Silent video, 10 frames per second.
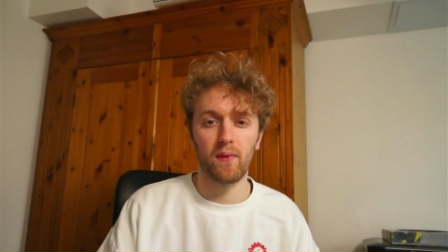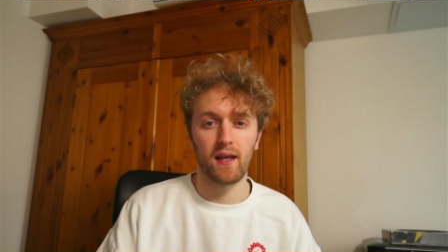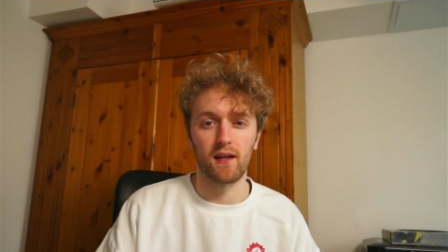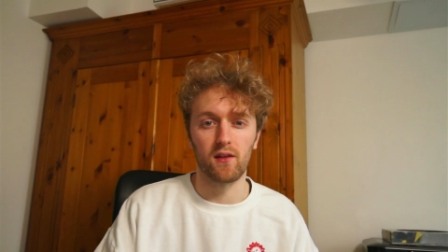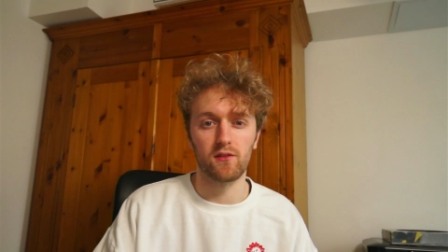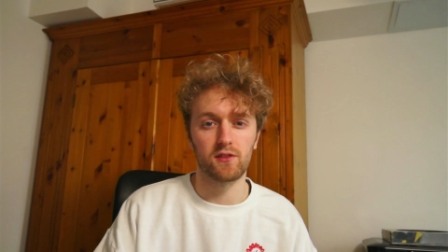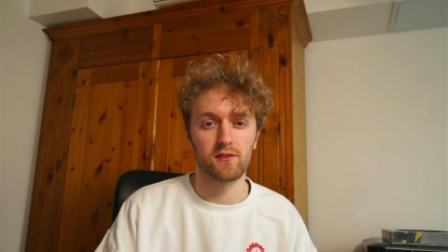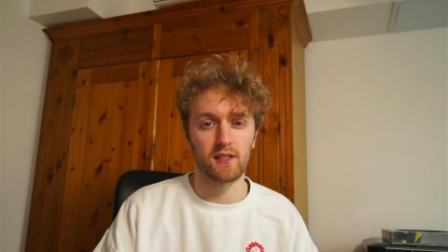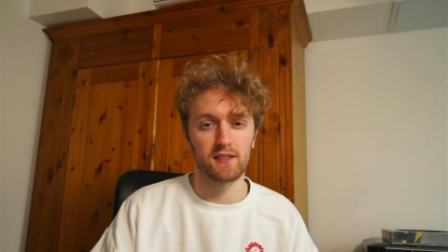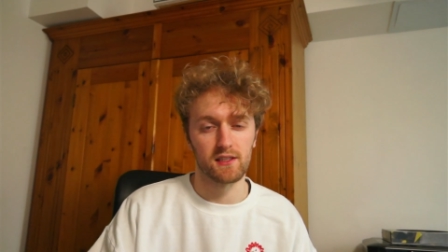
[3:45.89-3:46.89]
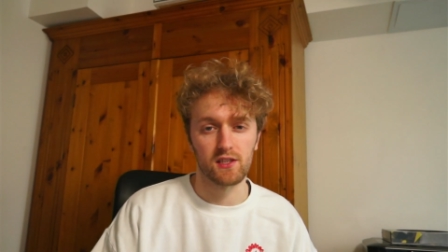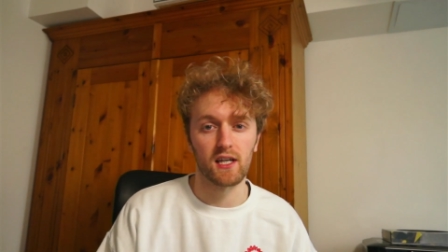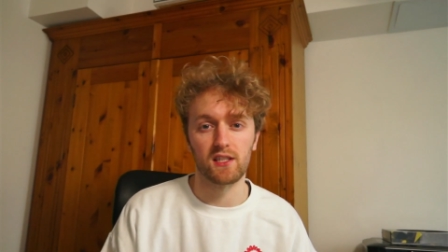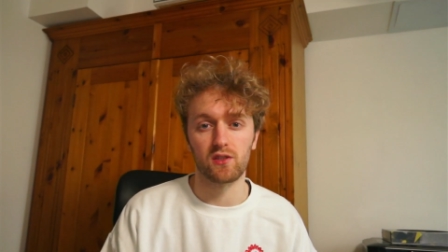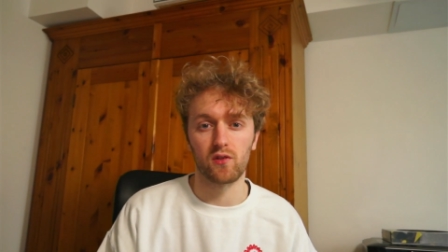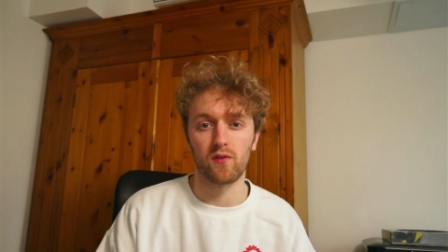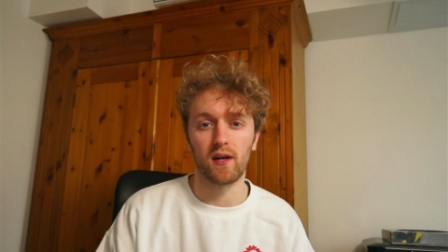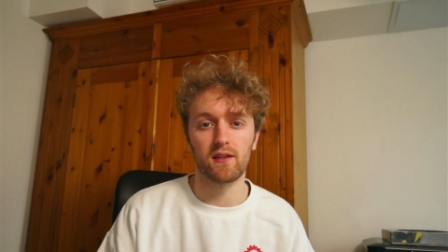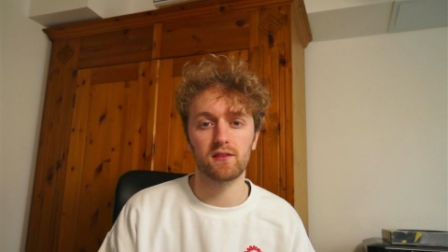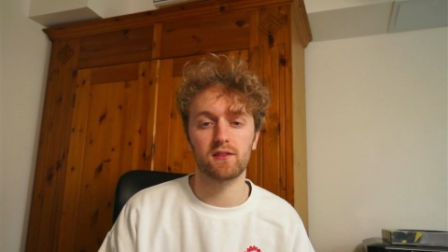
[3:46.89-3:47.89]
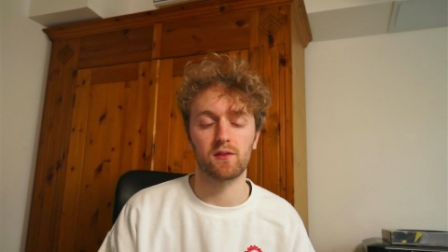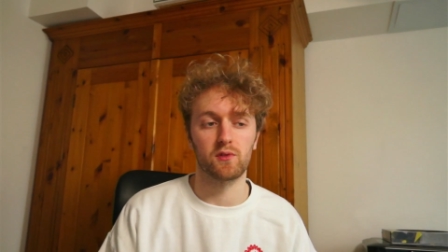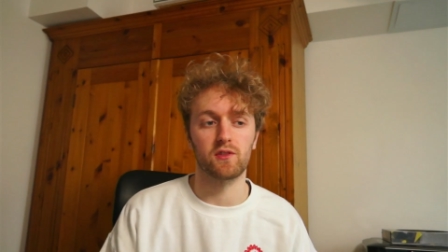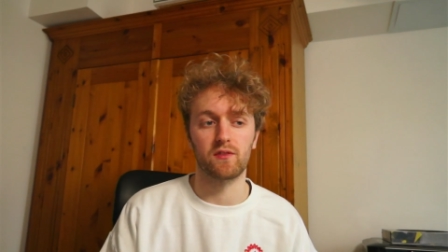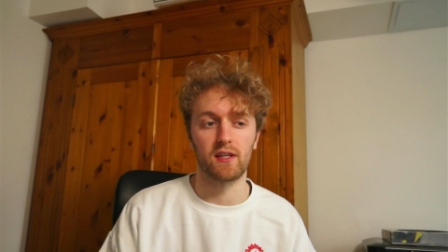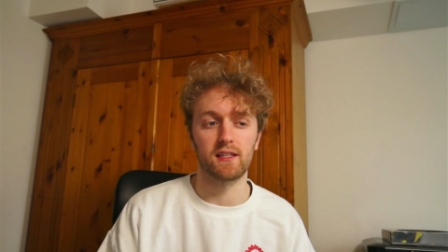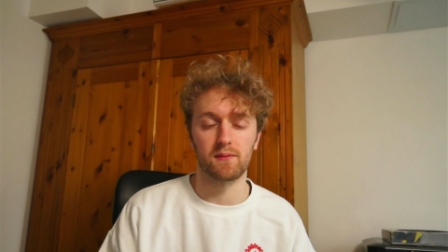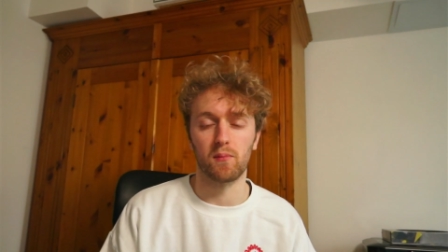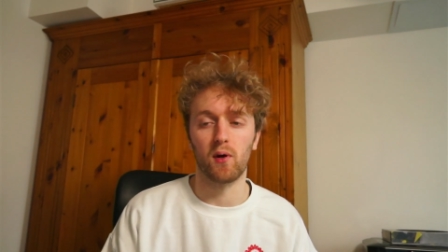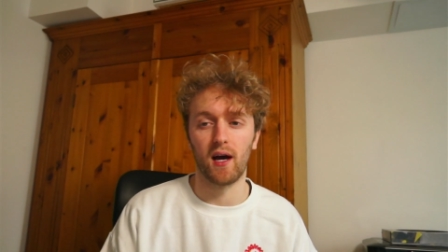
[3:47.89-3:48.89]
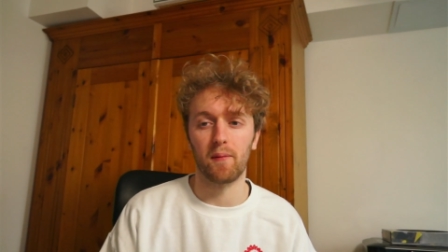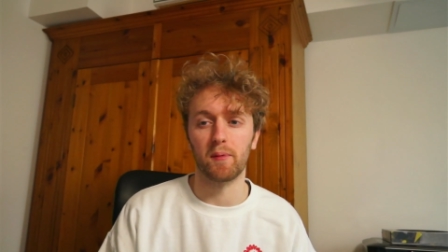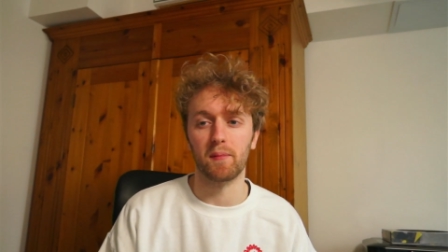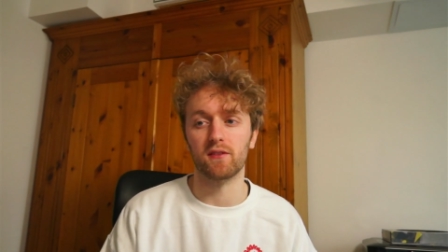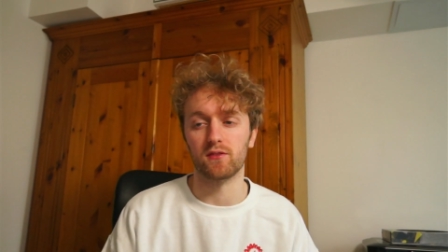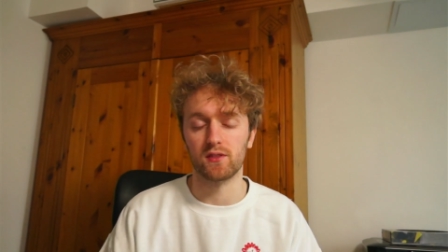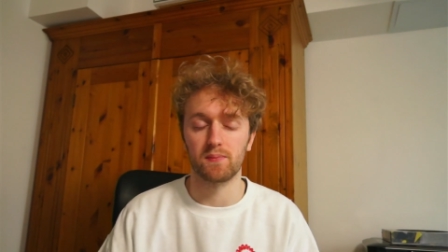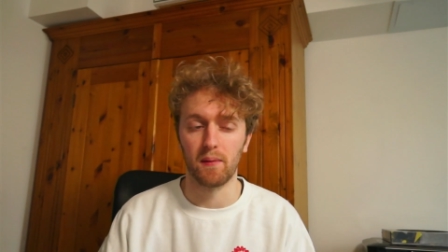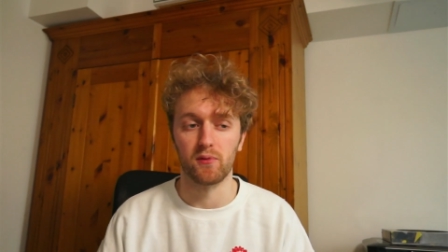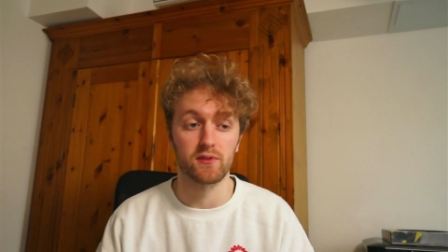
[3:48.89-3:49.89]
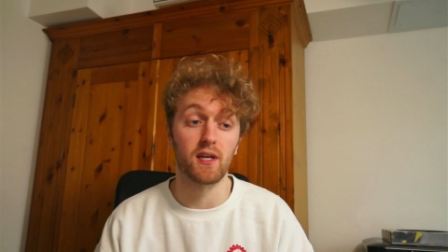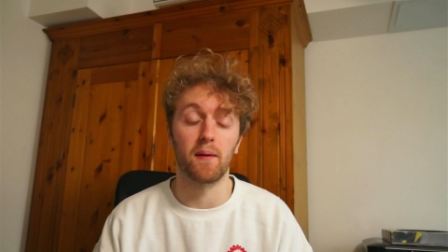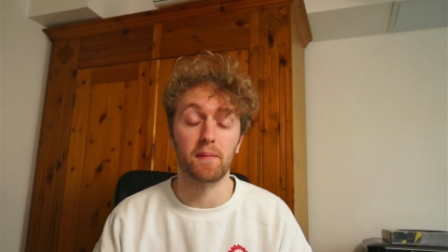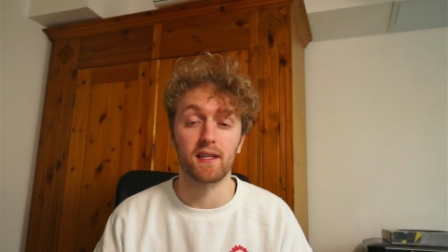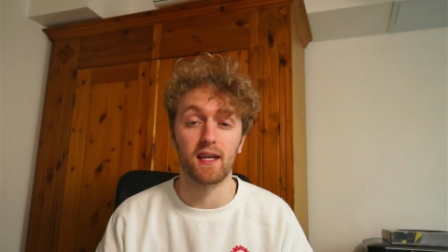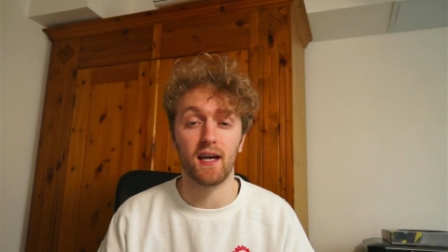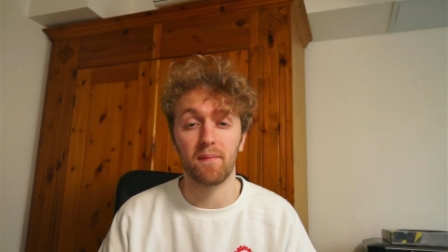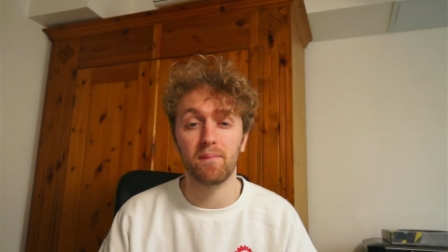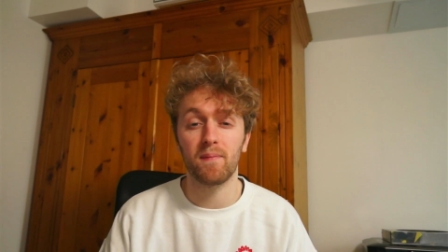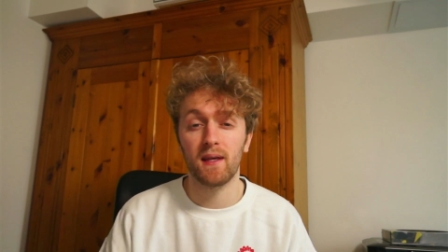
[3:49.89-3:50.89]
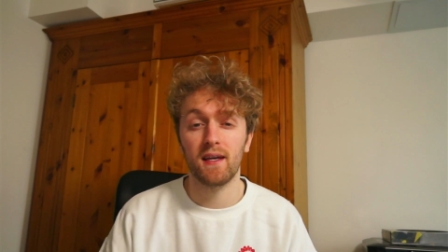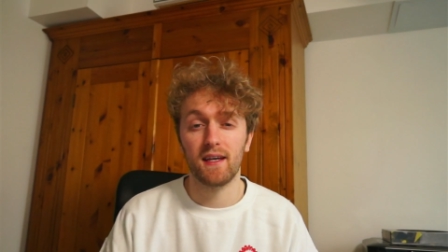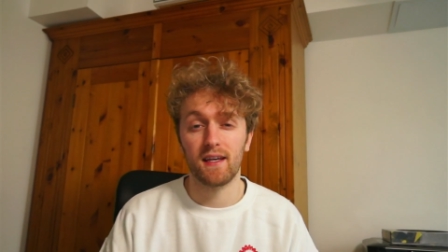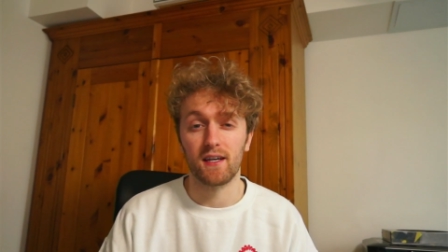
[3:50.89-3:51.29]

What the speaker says: he'll also start to chase you around, so once you collect more Happy Meals or spend more time in the game, he'll